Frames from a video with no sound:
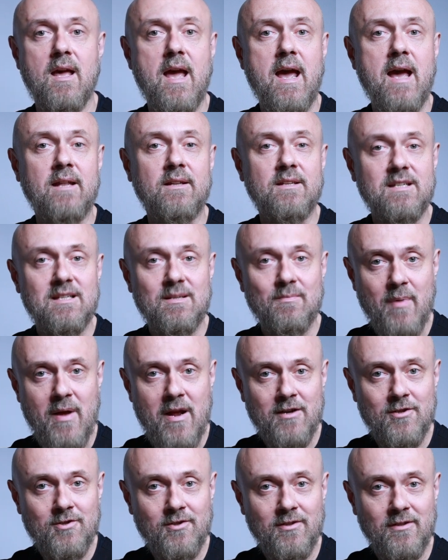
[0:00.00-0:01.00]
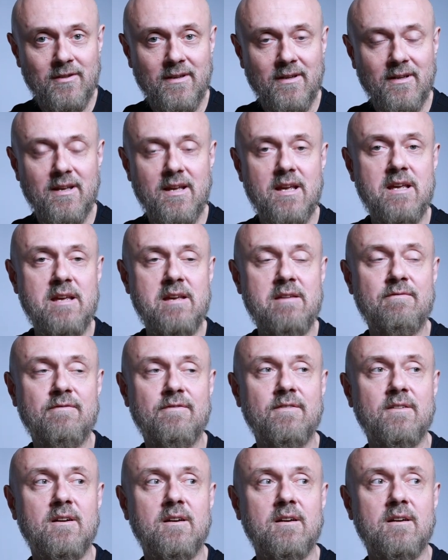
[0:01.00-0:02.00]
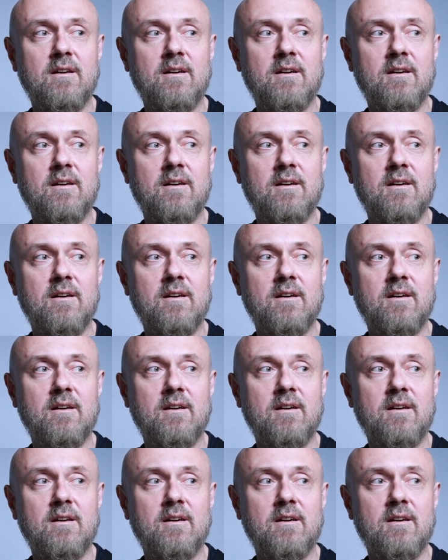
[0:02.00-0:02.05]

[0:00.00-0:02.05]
and especially if